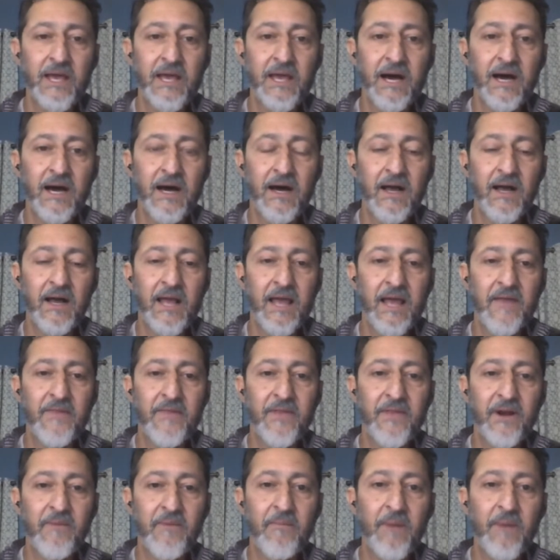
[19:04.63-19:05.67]
and
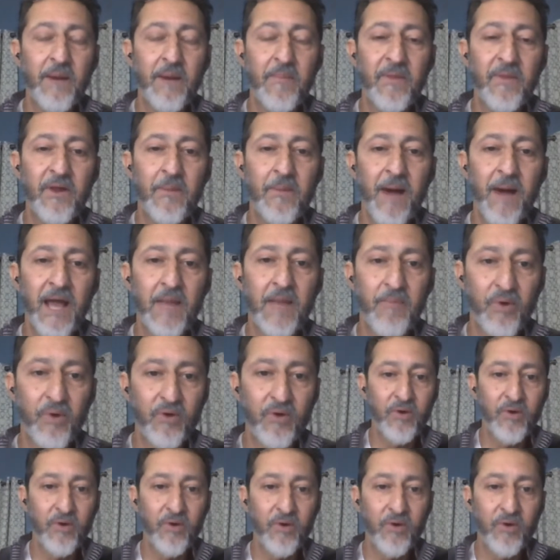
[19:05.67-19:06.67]
thereby improving